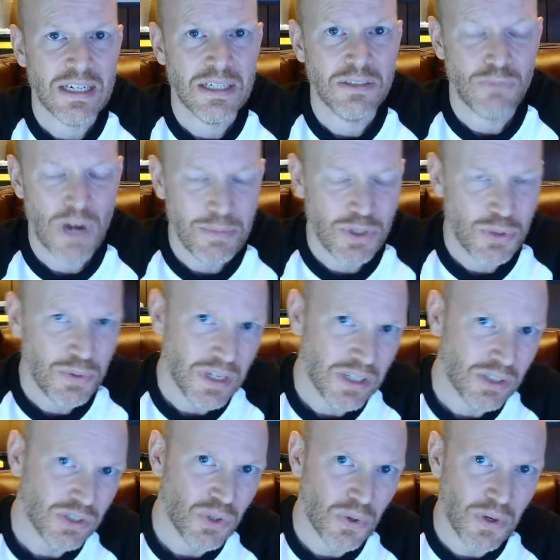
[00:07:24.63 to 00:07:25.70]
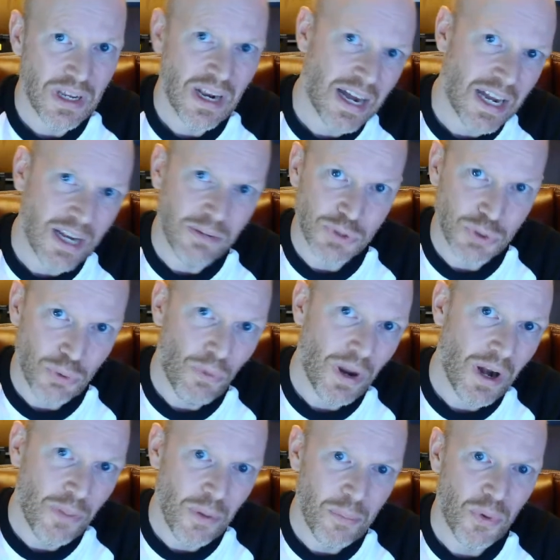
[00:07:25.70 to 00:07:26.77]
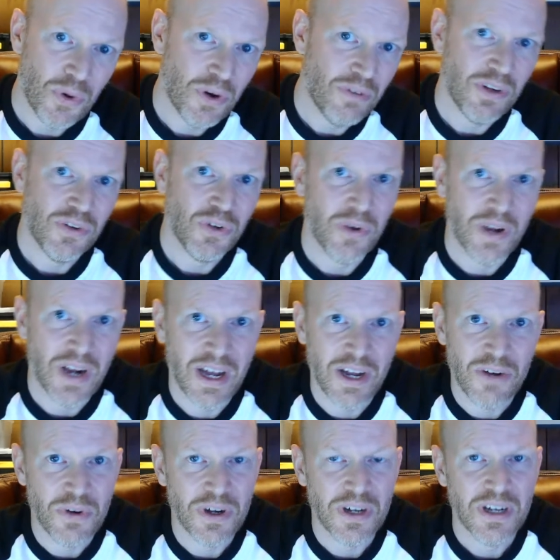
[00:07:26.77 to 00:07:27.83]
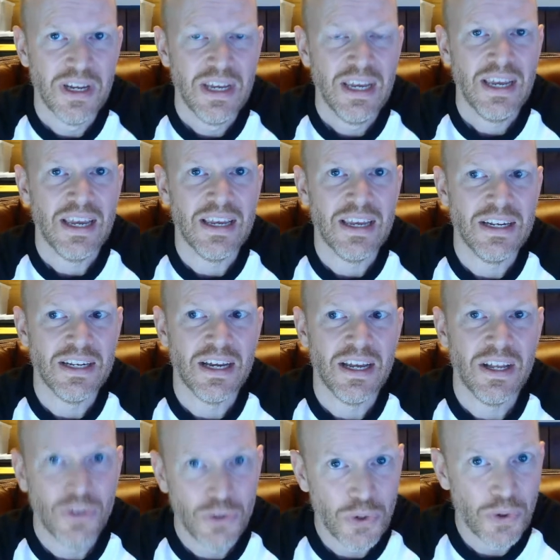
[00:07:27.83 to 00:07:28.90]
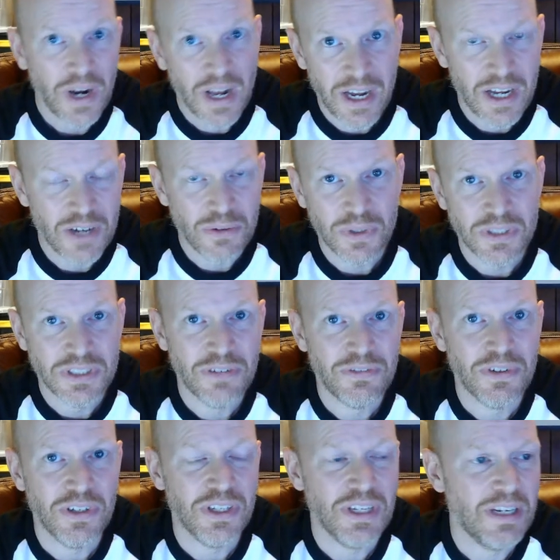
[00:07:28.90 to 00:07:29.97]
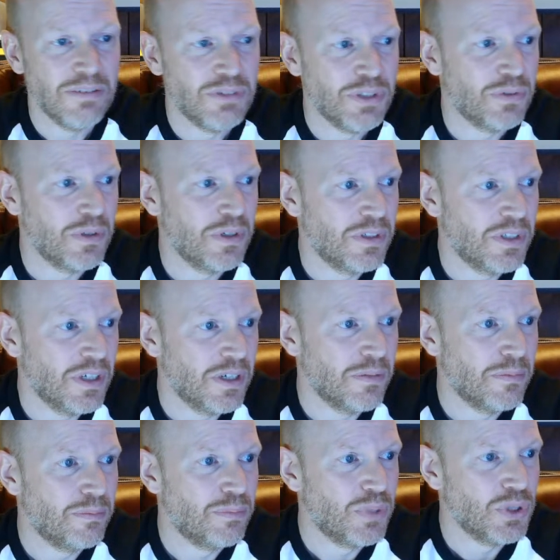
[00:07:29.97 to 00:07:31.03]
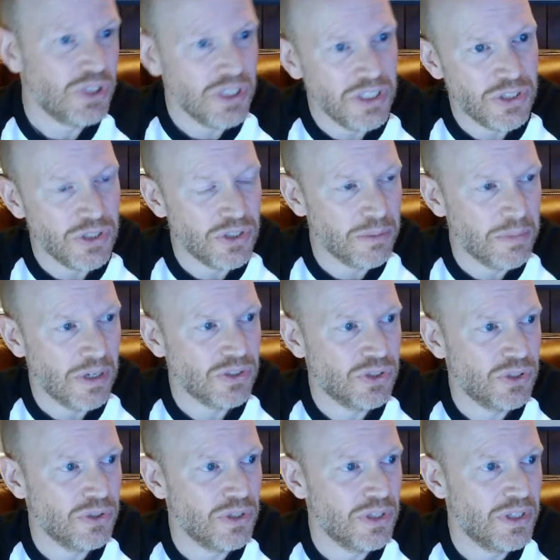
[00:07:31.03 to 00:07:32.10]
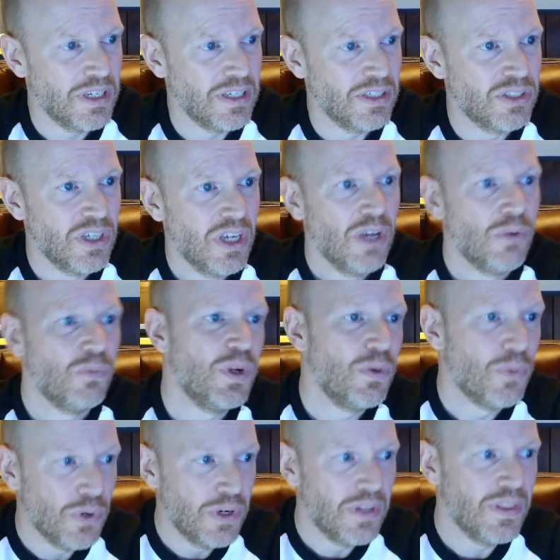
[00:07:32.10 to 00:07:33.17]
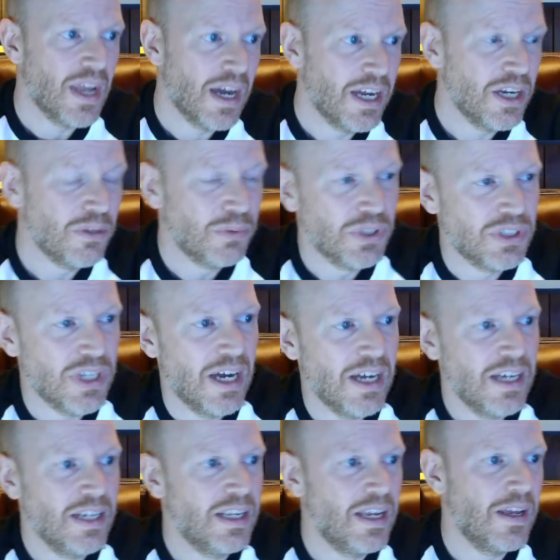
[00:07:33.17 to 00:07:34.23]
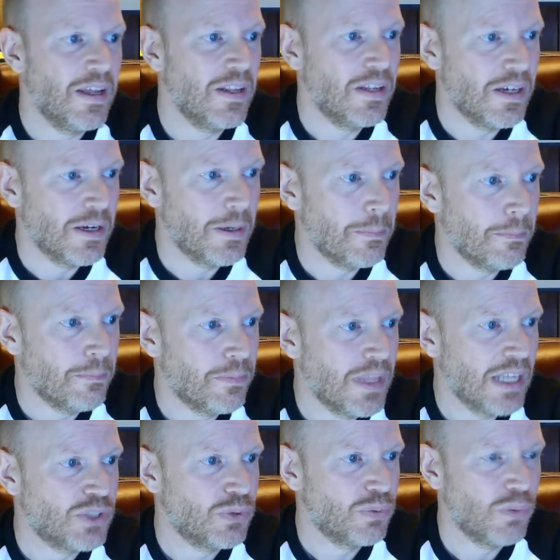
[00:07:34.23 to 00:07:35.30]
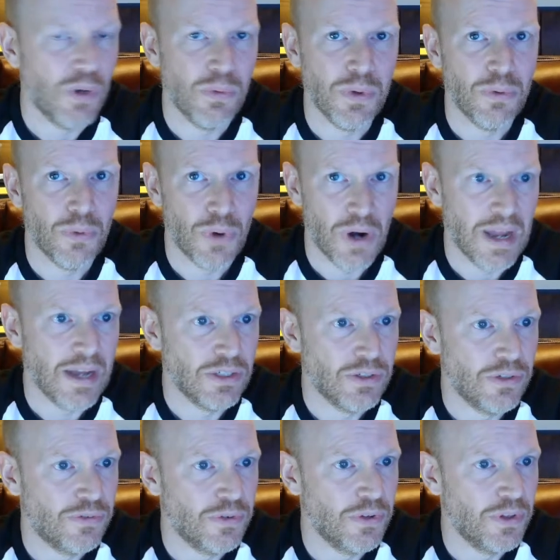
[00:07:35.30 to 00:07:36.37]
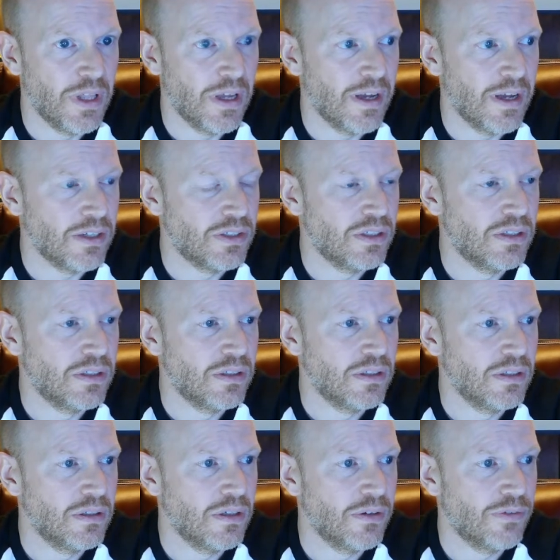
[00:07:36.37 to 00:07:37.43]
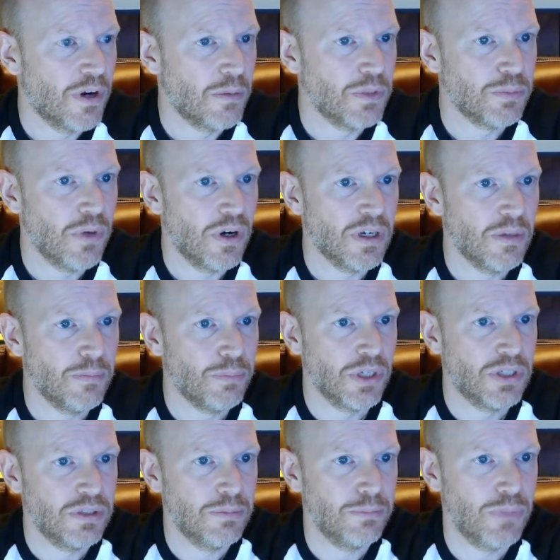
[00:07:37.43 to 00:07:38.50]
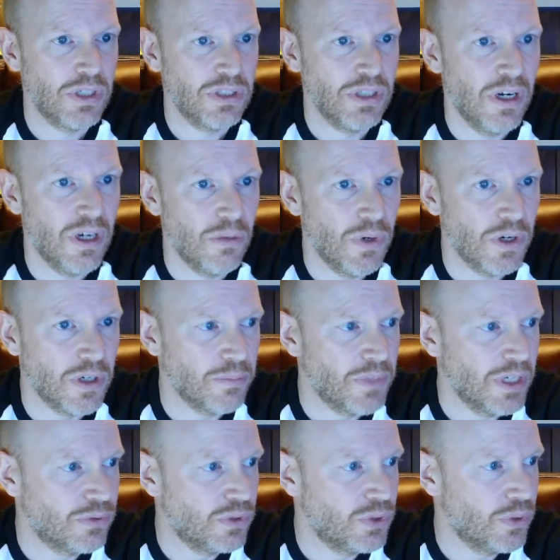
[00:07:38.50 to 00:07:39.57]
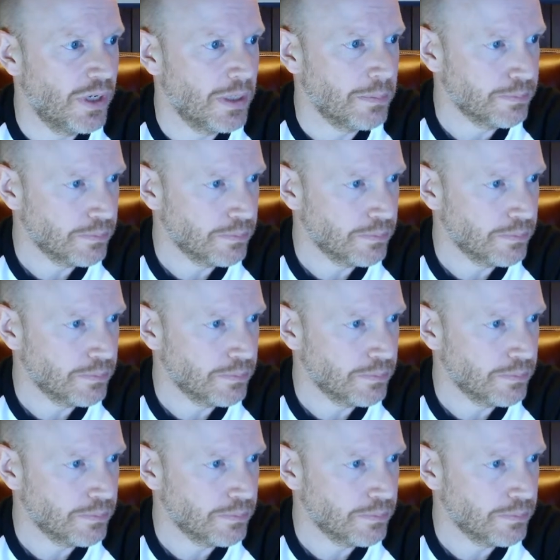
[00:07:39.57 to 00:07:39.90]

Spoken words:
right between Illinois and Iowa, so right on the border of Illinois and Iowa. And Illinois and Iowa definitely have different procedures about certain things. We were in the Iowa side, and that's where we were at for that farmers market. Brickslayer, welcome. Thanks for joining.